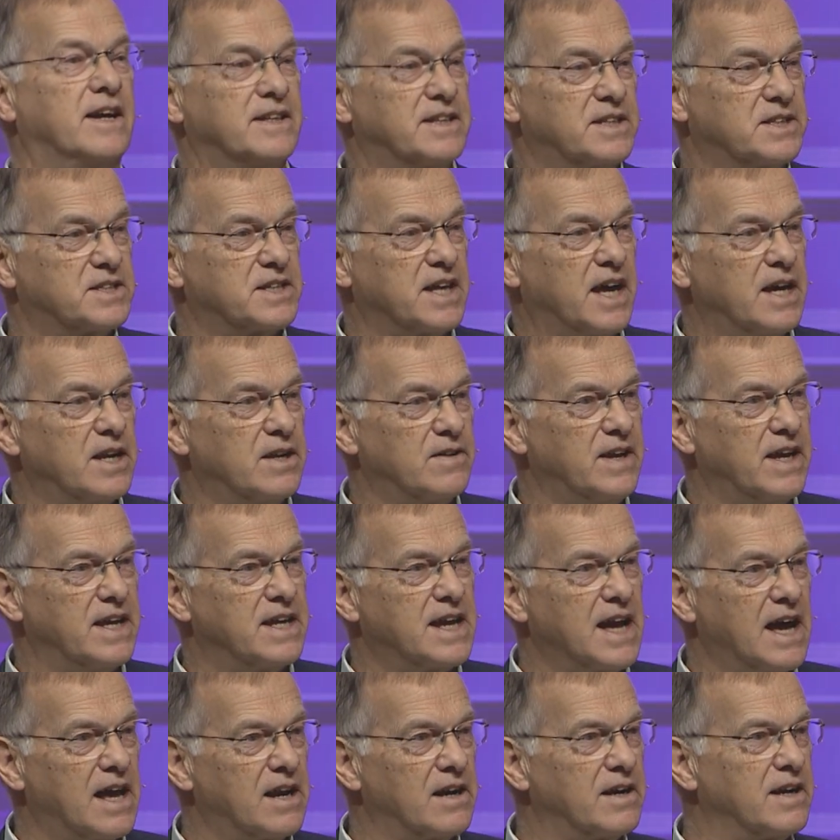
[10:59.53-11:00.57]
at the side of
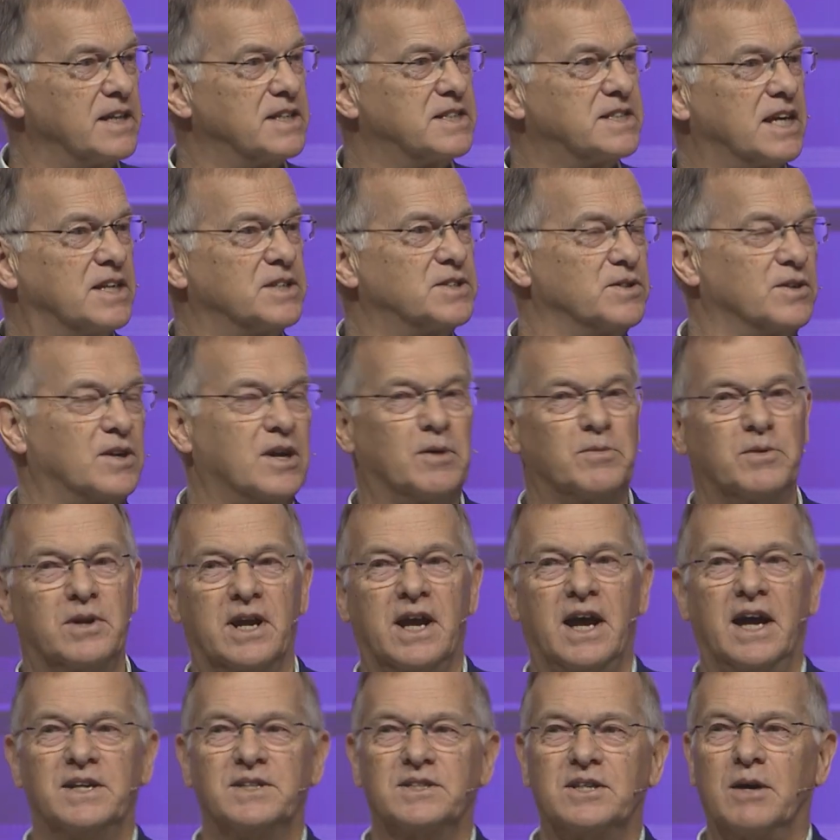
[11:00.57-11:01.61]
Lake Galilee and says to a couple of
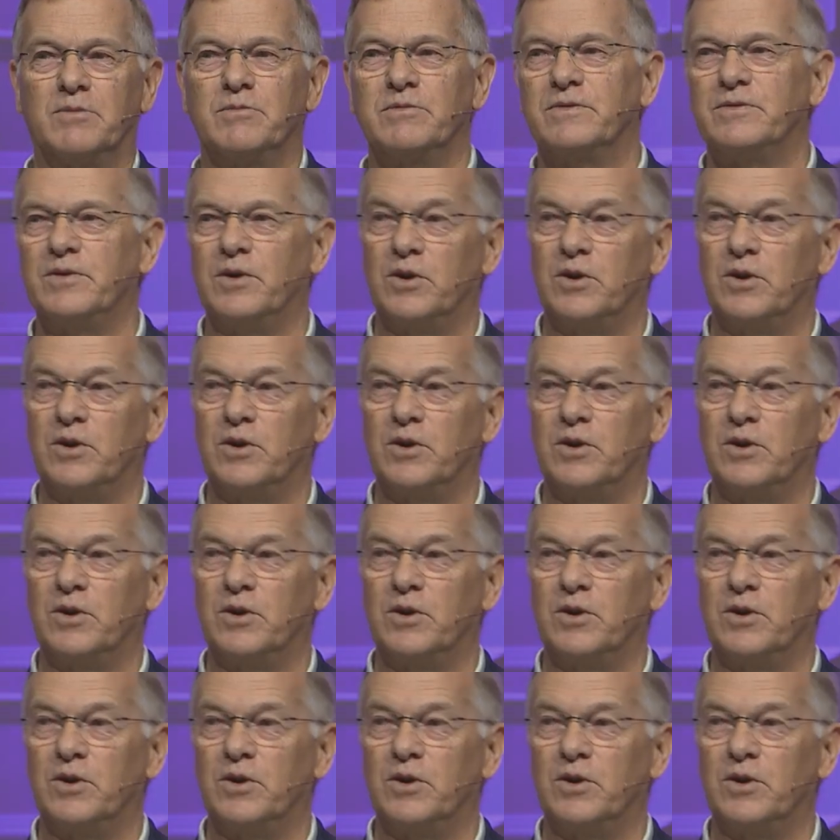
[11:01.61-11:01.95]
guys, Come and